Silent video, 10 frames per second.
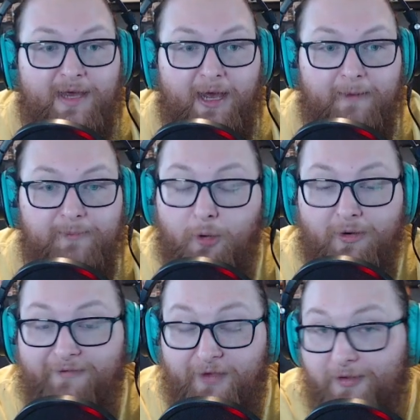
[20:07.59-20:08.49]
No
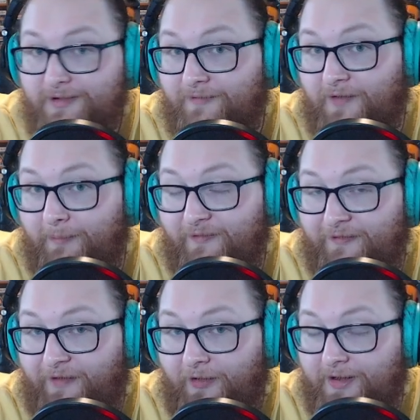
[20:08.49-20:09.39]
reveals have come for
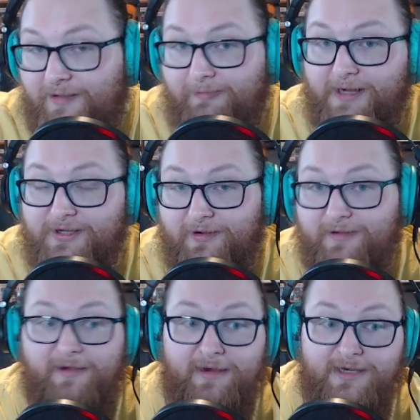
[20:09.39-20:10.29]
Valiant
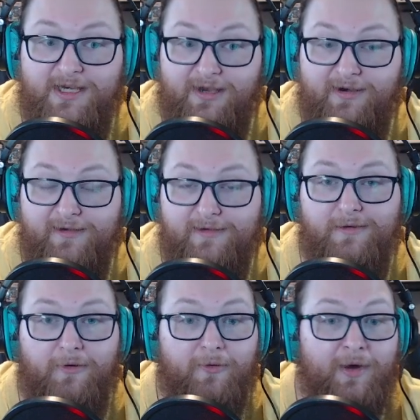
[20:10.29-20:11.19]
Smashers in tins,
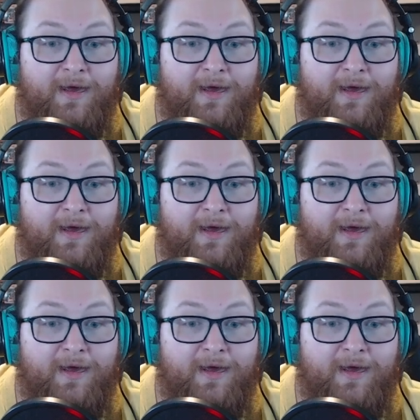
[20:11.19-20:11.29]
so